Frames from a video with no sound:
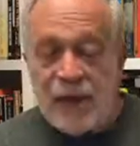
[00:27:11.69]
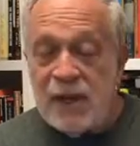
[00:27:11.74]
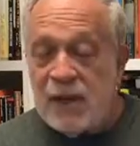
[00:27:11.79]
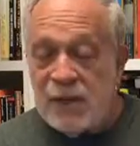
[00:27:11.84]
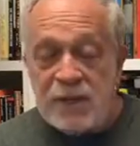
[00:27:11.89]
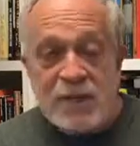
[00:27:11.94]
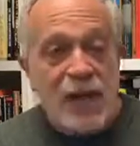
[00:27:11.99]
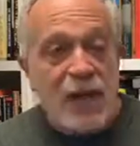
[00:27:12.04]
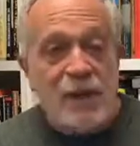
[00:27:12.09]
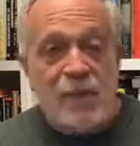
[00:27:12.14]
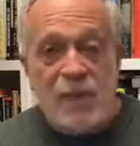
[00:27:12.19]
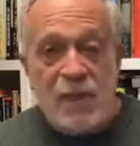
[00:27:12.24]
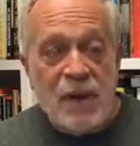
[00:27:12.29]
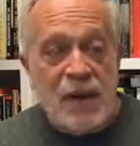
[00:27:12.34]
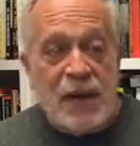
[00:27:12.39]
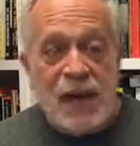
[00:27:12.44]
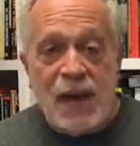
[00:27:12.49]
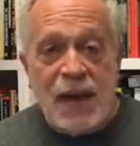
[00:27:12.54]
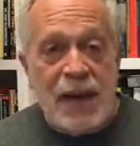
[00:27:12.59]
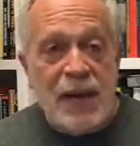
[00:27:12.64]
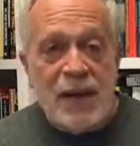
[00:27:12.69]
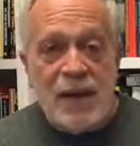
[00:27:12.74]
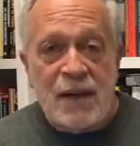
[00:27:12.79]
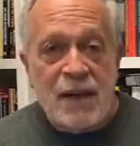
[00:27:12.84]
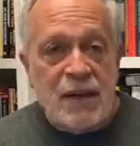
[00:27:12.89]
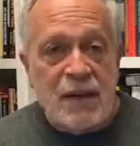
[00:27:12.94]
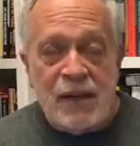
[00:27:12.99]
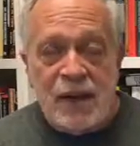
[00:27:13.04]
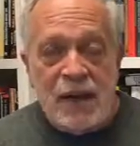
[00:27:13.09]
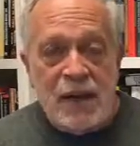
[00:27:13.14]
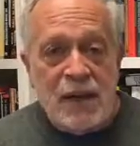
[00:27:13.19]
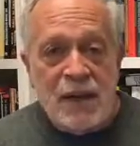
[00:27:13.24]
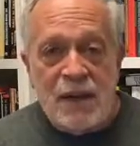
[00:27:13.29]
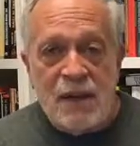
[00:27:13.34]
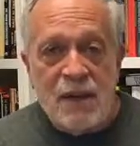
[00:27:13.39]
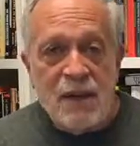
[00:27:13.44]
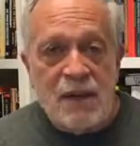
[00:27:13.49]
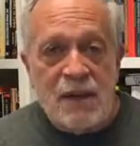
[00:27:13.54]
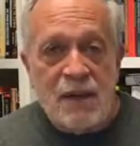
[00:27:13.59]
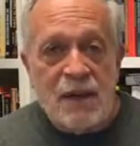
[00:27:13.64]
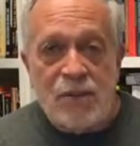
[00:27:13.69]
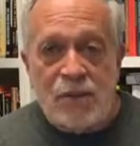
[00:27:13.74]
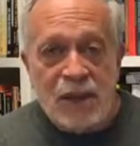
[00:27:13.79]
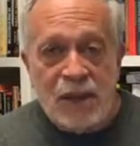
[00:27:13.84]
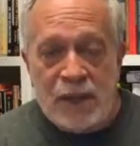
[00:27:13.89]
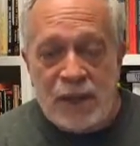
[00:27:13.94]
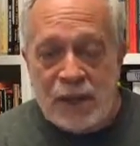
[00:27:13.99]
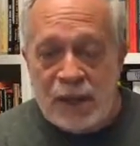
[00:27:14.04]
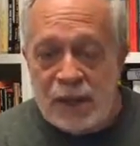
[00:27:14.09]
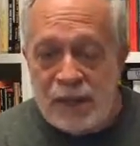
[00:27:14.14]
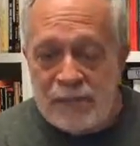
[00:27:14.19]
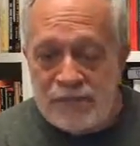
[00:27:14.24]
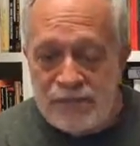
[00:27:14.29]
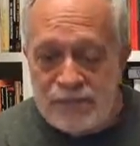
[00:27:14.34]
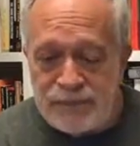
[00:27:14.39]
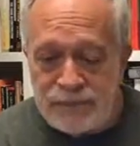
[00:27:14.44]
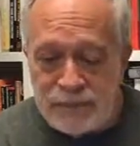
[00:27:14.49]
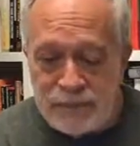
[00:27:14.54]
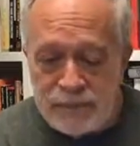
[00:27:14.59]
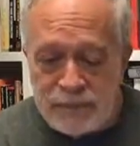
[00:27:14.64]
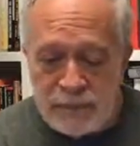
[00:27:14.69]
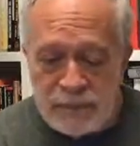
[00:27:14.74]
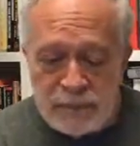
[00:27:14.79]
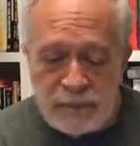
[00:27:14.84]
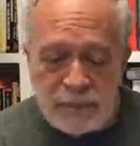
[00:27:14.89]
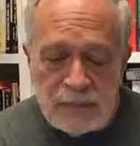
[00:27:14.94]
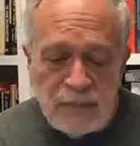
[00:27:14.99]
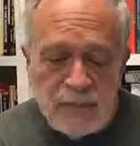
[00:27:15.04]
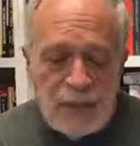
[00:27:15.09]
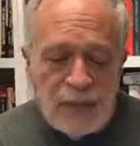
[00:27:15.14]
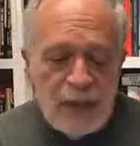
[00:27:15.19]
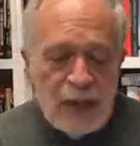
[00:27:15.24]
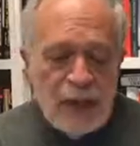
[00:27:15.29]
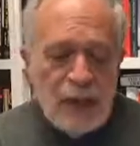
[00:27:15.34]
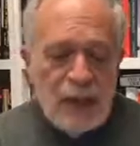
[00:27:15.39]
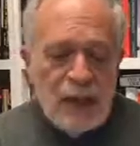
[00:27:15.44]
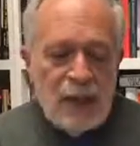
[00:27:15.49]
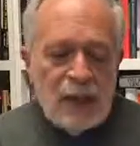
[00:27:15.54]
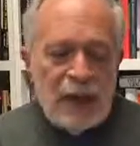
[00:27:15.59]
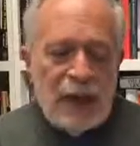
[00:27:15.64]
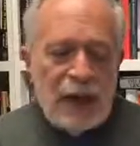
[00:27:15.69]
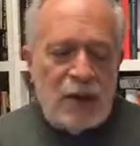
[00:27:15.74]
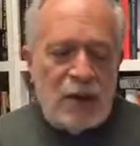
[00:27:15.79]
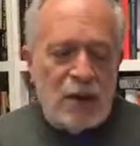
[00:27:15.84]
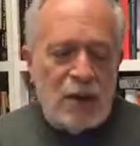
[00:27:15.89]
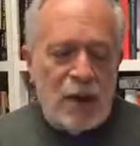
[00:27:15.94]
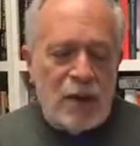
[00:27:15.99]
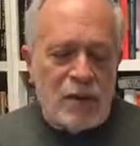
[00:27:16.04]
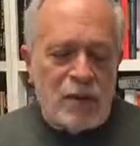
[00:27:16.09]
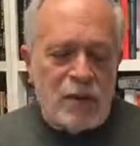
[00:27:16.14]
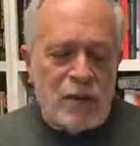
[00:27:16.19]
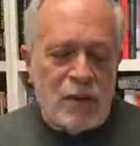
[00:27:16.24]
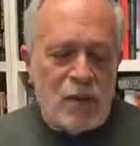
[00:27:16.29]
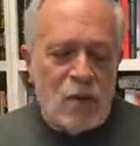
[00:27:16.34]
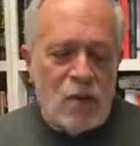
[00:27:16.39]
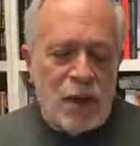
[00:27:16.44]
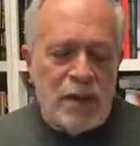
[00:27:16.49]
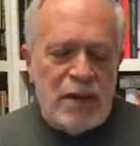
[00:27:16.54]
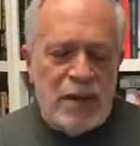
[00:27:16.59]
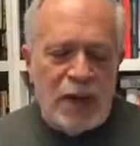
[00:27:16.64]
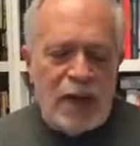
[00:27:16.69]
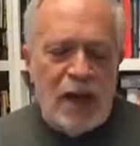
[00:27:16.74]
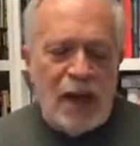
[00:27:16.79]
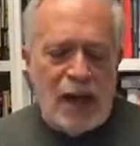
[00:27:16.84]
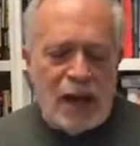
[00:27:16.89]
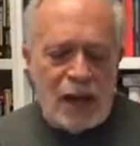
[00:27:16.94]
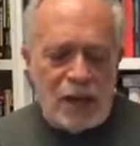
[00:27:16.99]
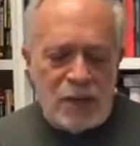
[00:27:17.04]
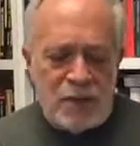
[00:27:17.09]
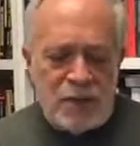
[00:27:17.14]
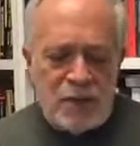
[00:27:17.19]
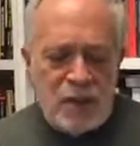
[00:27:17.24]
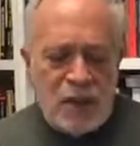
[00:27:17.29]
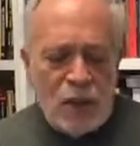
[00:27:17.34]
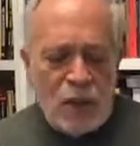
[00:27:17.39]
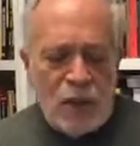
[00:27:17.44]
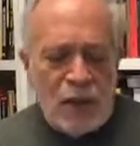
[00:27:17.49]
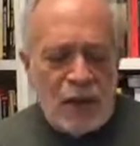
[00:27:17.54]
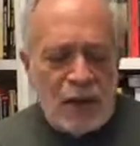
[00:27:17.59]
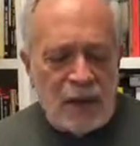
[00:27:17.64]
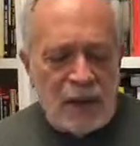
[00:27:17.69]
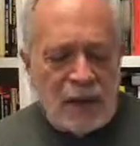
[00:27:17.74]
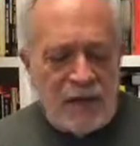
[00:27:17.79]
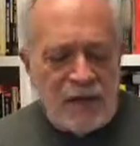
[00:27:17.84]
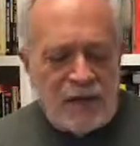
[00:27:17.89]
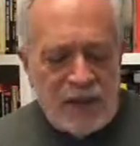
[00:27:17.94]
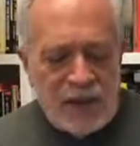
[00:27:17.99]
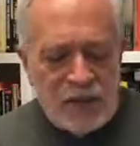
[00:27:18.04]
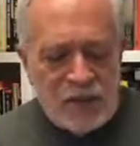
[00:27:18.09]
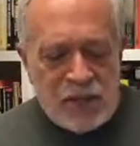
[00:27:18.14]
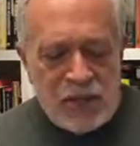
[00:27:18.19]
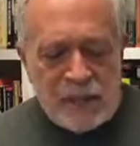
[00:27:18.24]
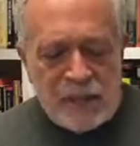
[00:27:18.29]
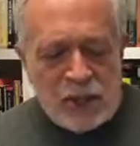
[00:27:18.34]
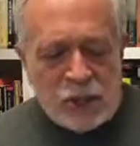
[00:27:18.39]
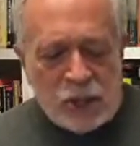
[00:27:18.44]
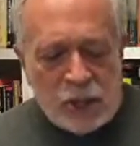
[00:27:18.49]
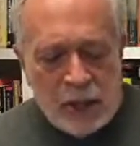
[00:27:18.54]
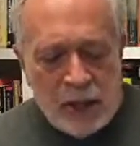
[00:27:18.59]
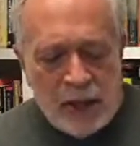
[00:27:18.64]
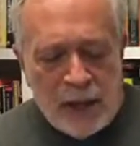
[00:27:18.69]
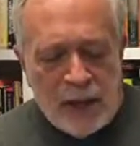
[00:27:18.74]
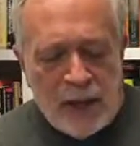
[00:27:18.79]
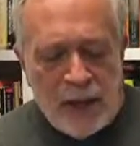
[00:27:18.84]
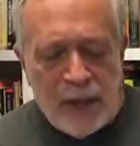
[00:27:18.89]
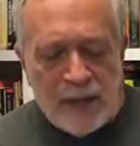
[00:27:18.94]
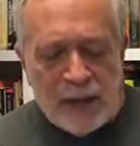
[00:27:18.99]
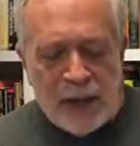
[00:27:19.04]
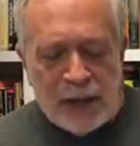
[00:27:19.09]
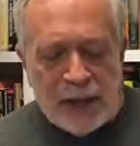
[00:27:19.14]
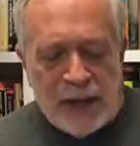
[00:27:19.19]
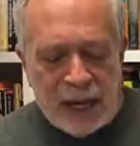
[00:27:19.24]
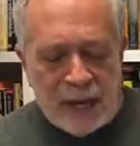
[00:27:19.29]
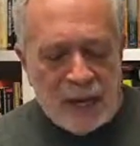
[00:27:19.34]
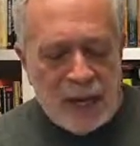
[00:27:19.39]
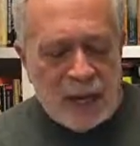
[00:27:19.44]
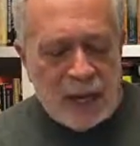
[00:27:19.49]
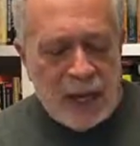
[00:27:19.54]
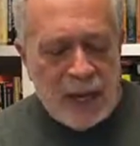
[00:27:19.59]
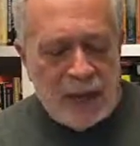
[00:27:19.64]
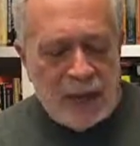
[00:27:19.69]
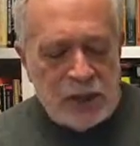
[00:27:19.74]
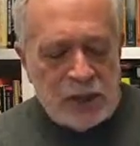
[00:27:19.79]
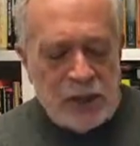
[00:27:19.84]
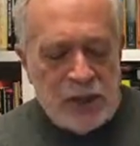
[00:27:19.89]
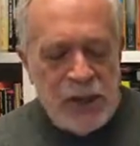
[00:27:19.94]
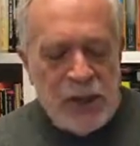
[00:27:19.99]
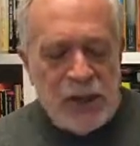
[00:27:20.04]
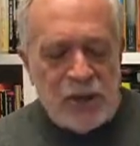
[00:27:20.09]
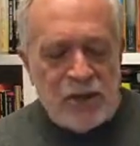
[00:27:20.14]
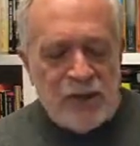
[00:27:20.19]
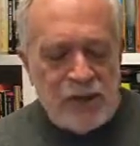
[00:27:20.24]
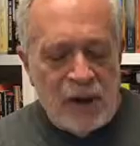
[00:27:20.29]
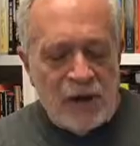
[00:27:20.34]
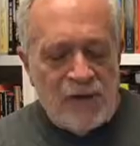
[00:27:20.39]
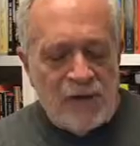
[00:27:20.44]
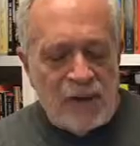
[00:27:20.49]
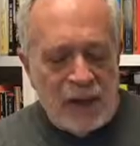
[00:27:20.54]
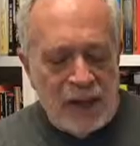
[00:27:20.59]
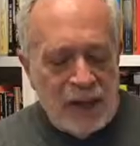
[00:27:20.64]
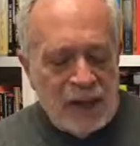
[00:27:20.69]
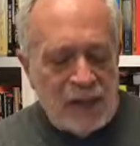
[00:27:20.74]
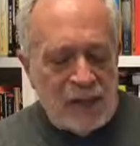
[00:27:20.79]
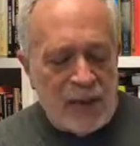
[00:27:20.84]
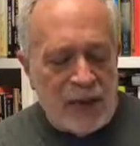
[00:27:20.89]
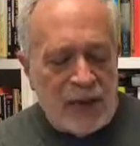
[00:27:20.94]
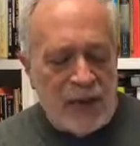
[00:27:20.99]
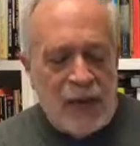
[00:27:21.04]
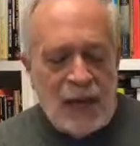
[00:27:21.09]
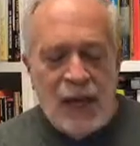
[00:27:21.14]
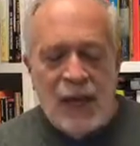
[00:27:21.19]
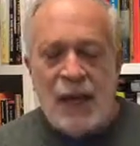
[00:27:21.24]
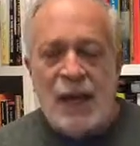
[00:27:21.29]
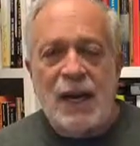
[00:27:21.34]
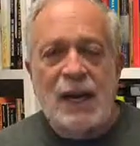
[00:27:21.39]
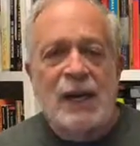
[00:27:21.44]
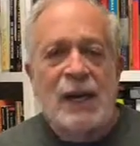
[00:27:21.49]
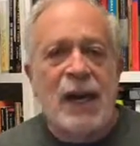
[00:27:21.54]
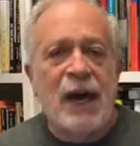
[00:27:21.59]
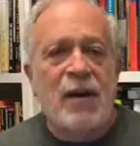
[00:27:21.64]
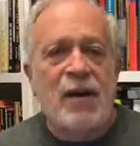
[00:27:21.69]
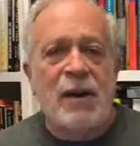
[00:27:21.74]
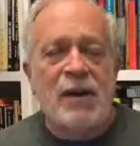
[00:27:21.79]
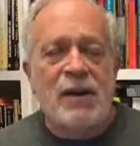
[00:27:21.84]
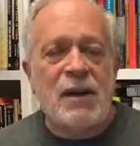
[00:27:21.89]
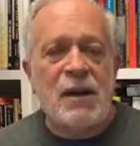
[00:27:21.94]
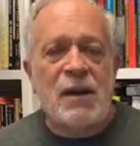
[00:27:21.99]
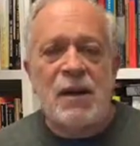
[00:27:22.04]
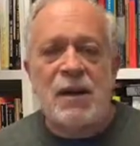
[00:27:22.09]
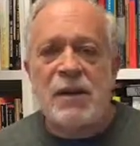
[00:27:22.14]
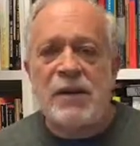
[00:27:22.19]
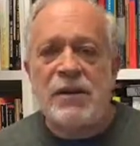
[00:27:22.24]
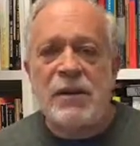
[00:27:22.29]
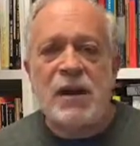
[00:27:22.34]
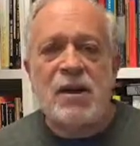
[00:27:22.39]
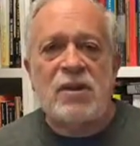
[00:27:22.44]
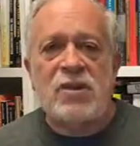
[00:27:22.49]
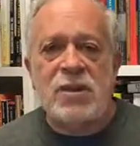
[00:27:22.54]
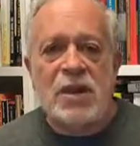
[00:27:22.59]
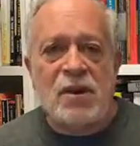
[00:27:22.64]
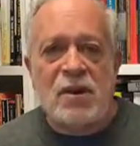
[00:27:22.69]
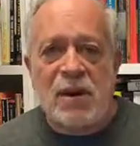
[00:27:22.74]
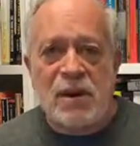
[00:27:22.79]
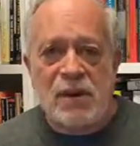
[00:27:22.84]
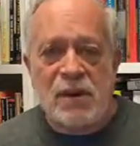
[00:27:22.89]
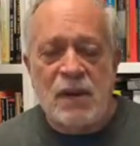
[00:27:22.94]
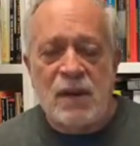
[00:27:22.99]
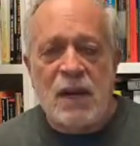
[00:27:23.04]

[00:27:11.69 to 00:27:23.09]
Sam, I agree completely. Karen Gross, what are the odds we can convince the majority of the Electoral College to vote for Hillary? Karen, they are zero.